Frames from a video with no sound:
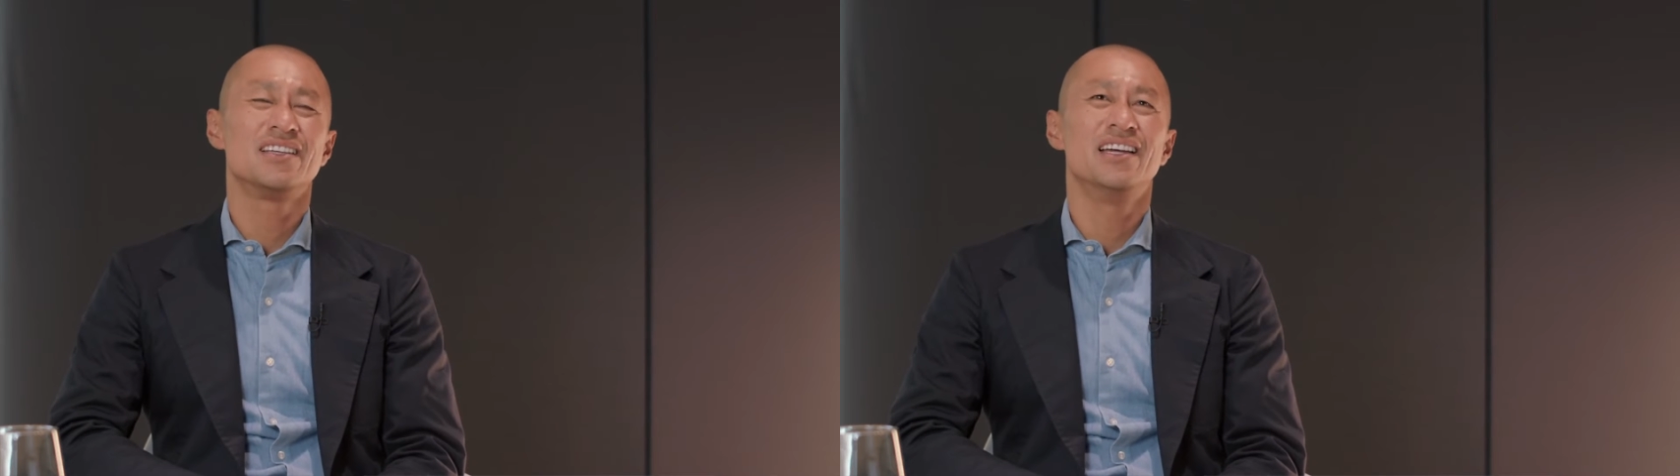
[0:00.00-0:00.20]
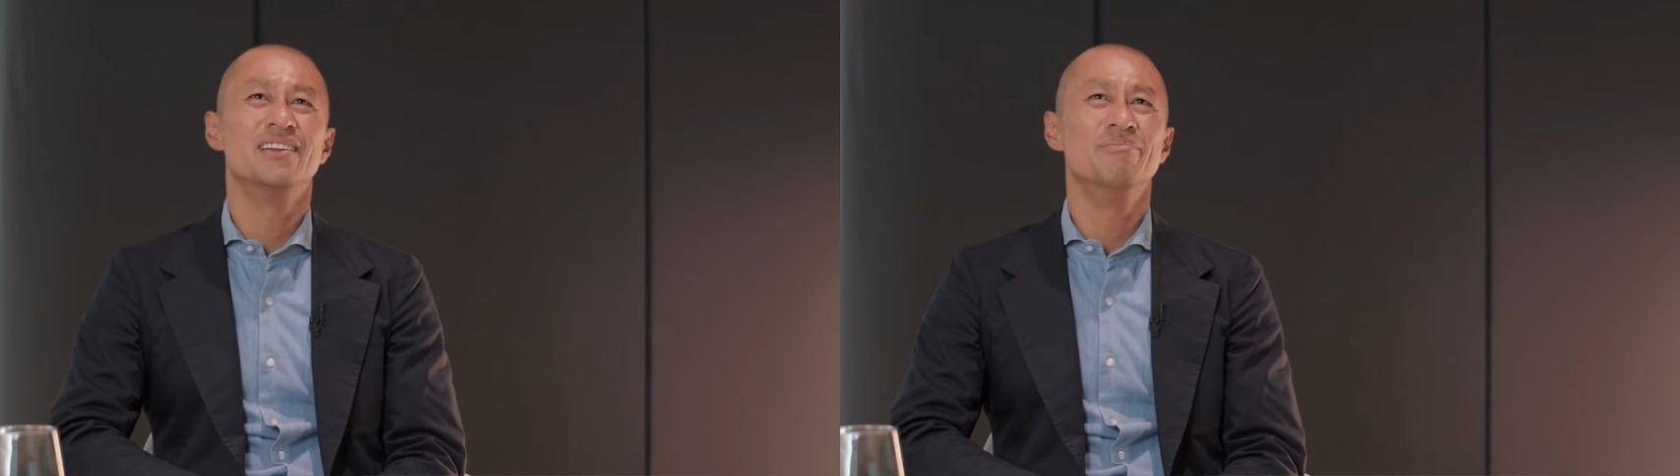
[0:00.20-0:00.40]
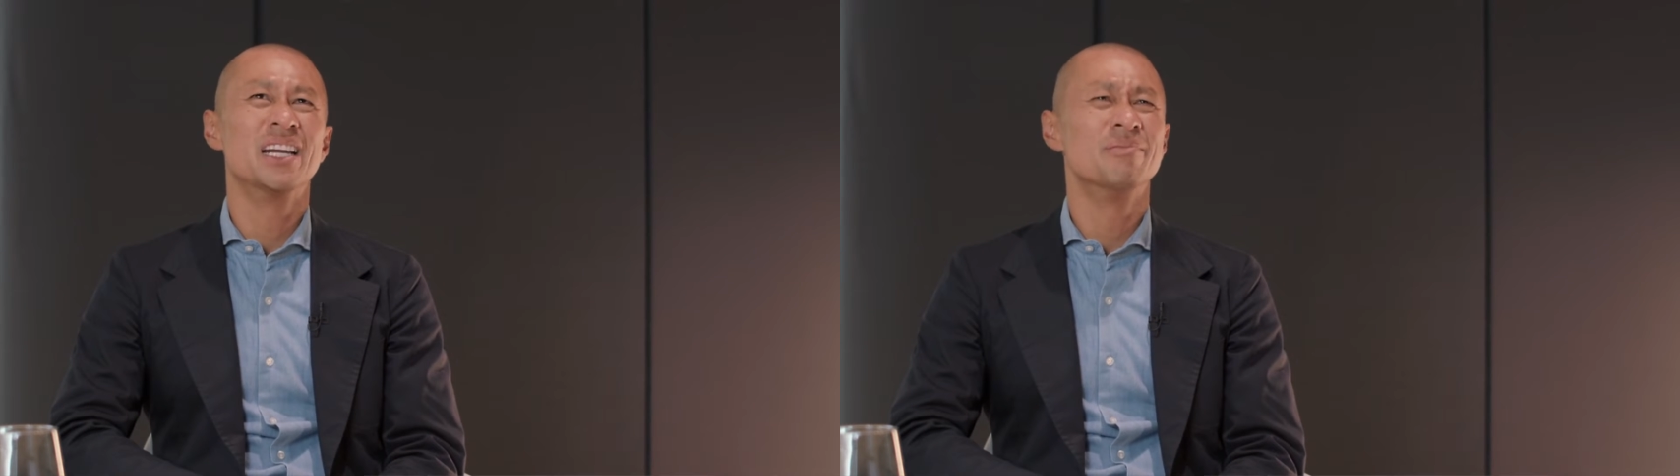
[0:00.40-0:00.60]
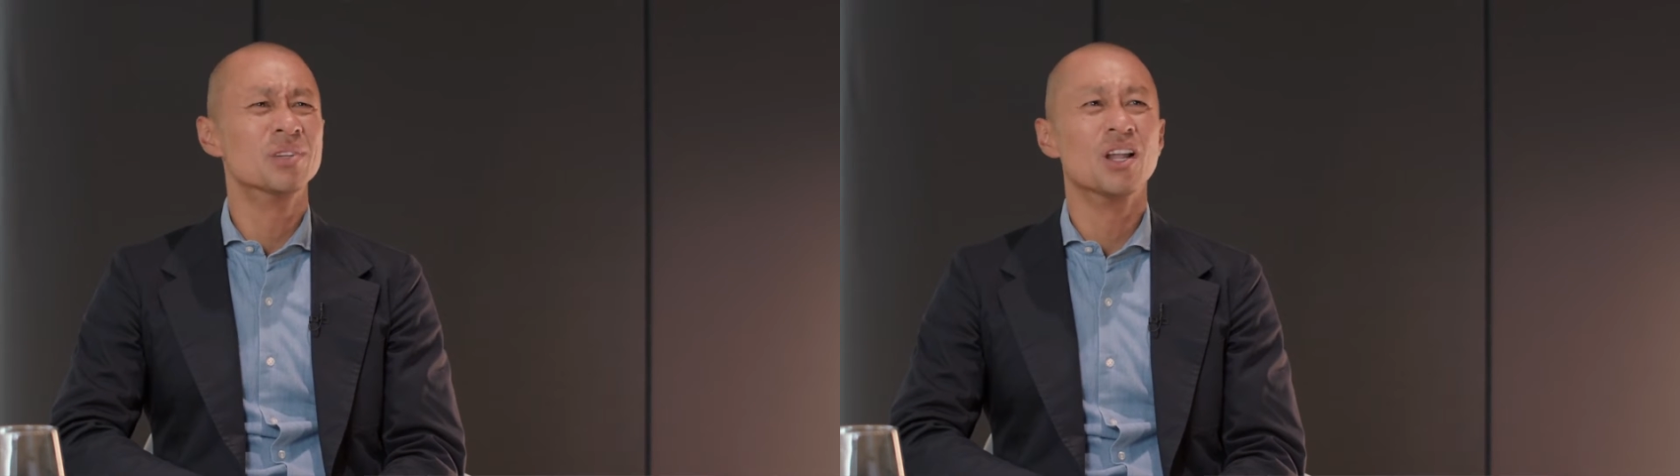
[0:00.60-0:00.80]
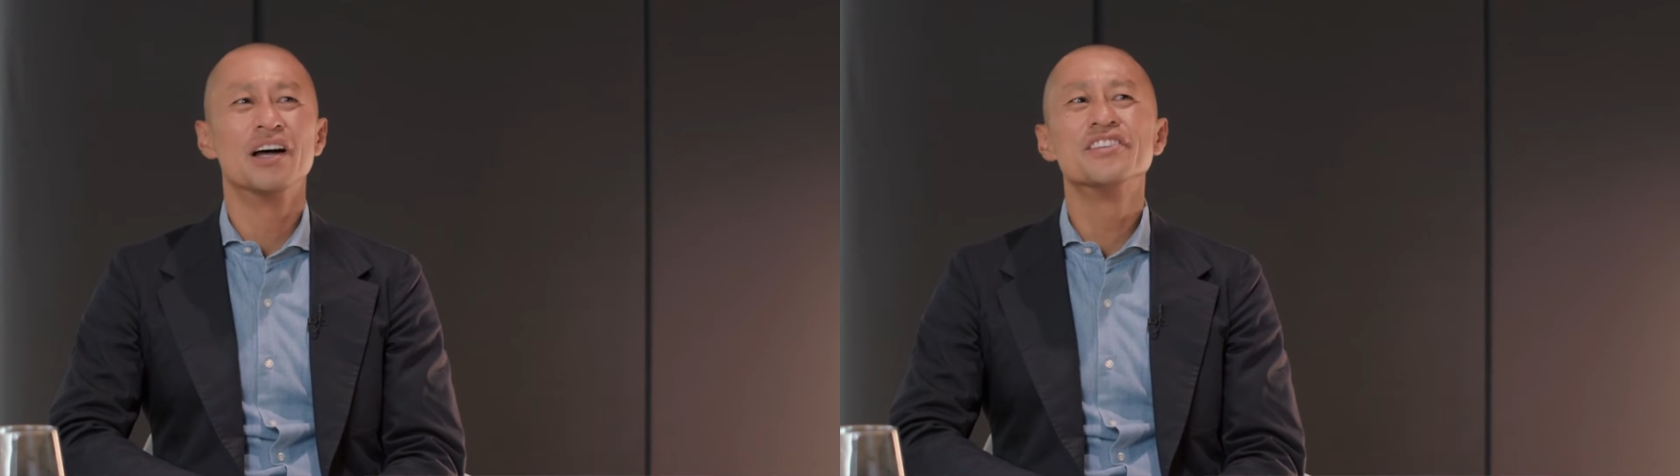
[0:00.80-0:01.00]
and being
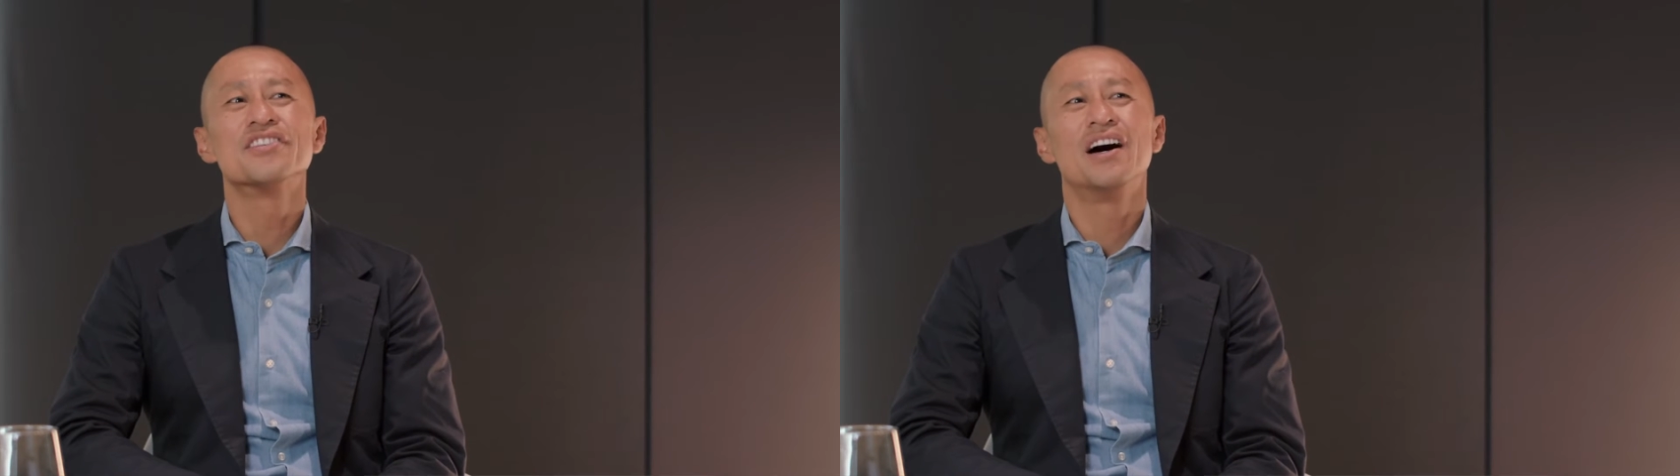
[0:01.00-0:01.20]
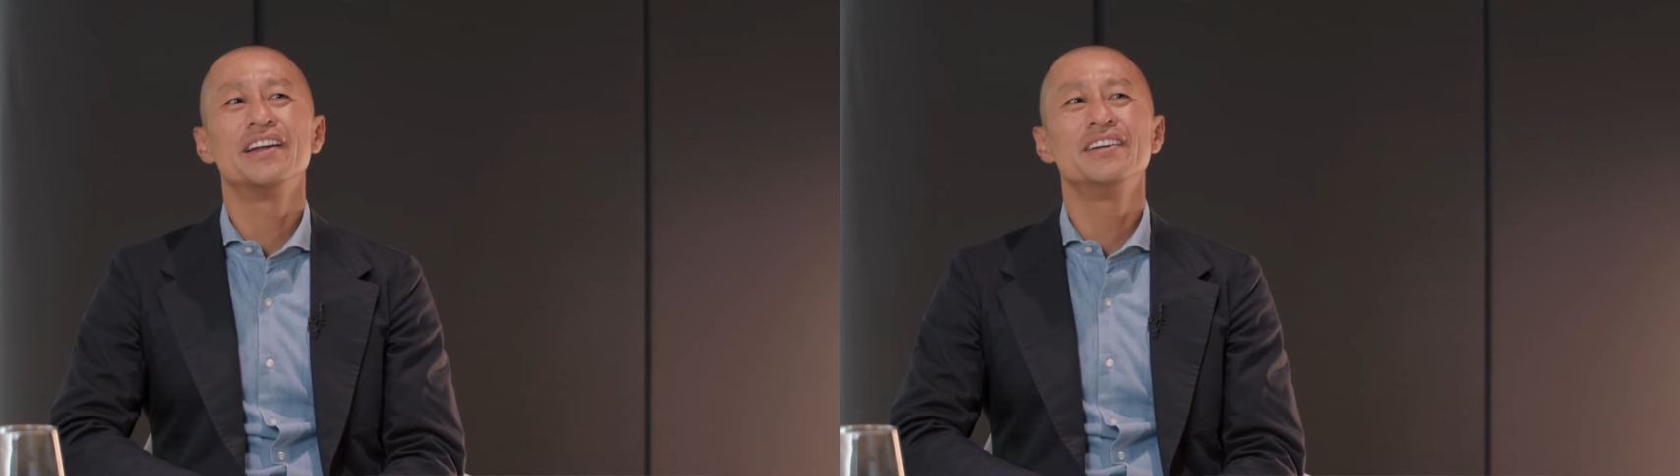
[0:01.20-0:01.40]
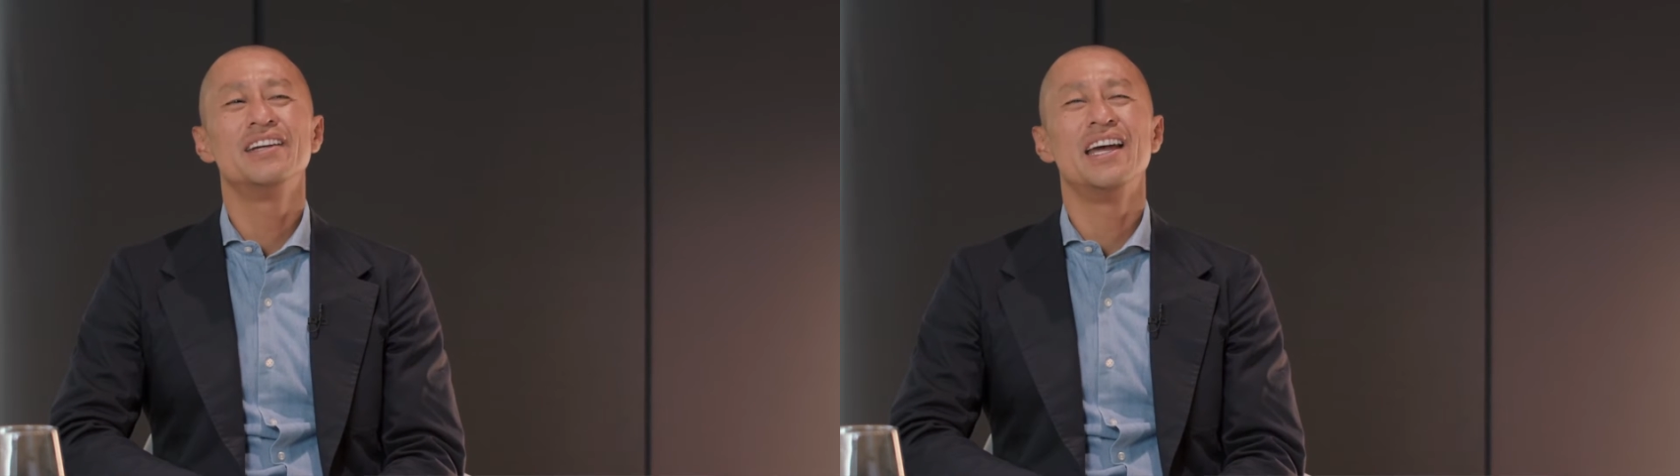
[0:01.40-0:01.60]
blindsided,